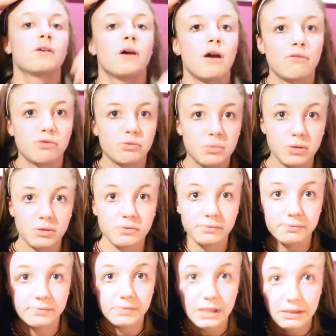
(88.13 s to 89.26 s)
horrible,
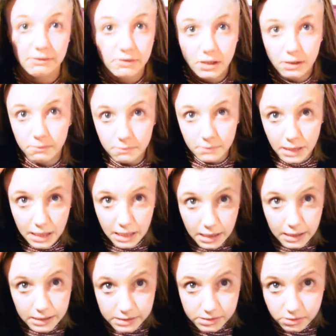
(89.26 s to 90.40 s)
even though my
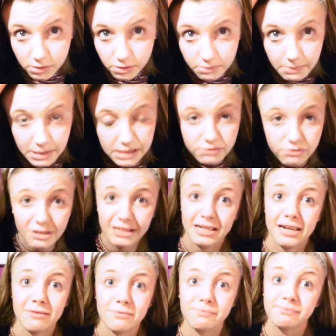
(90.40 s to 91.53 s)
hair is not the best right now.